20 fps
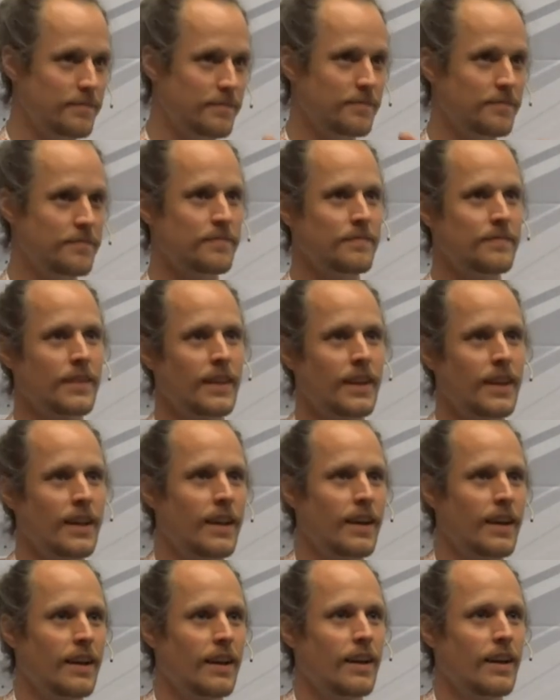
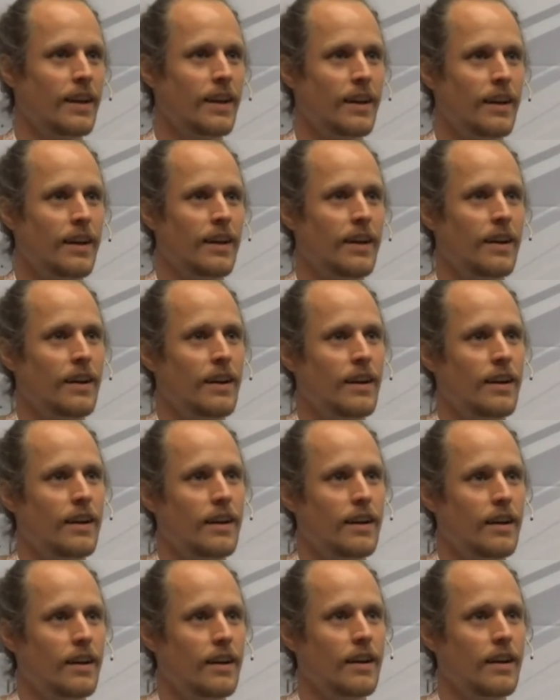
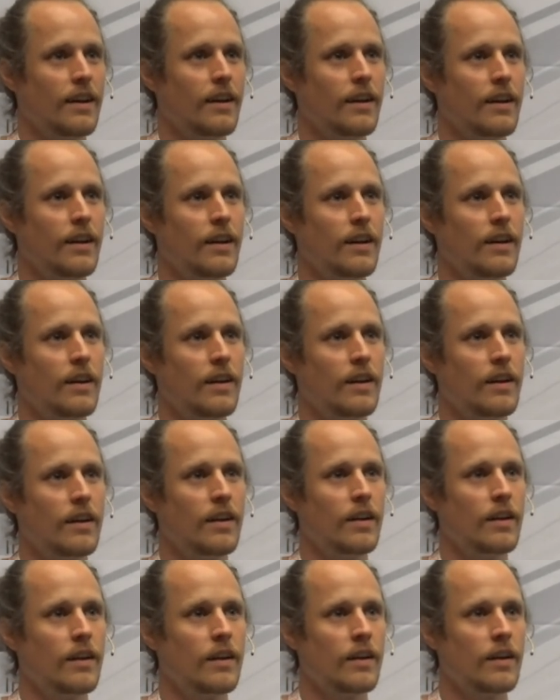
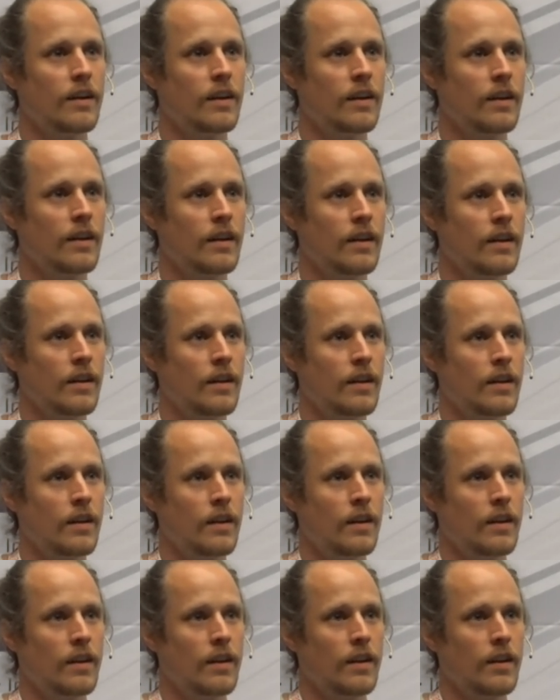
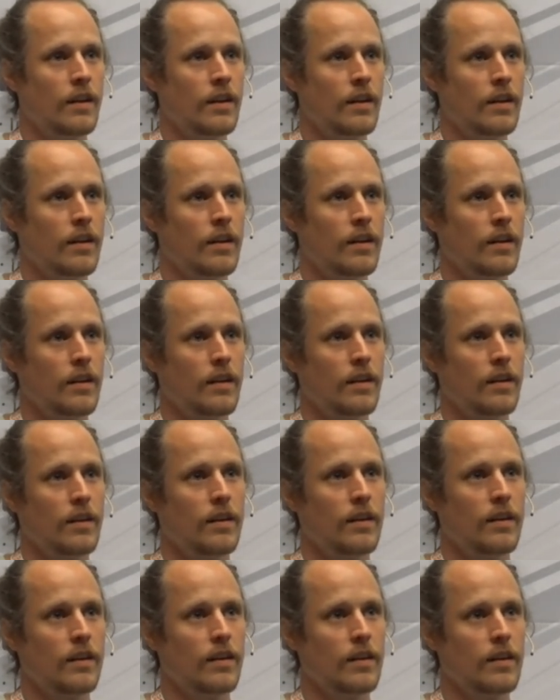
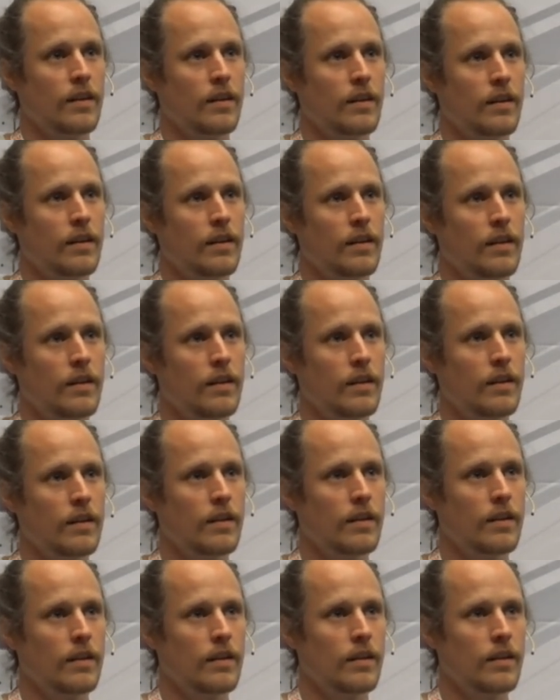
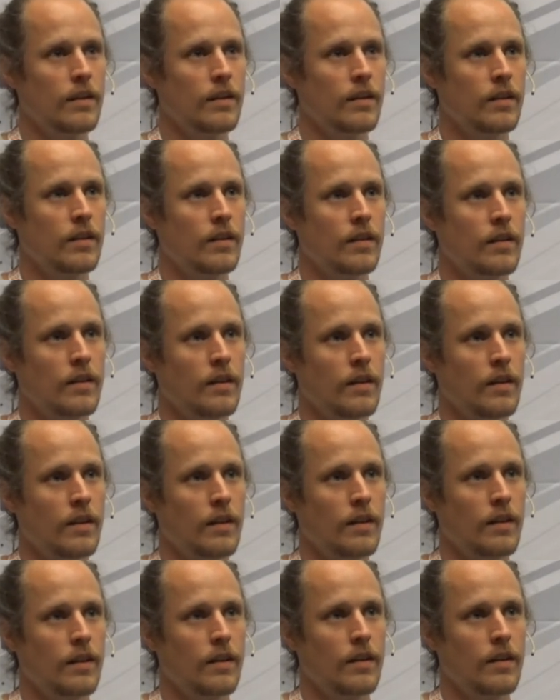
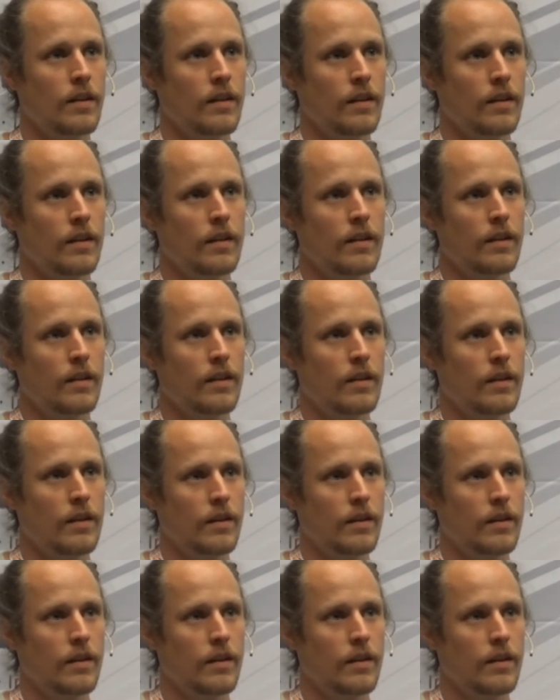Nobody speaks.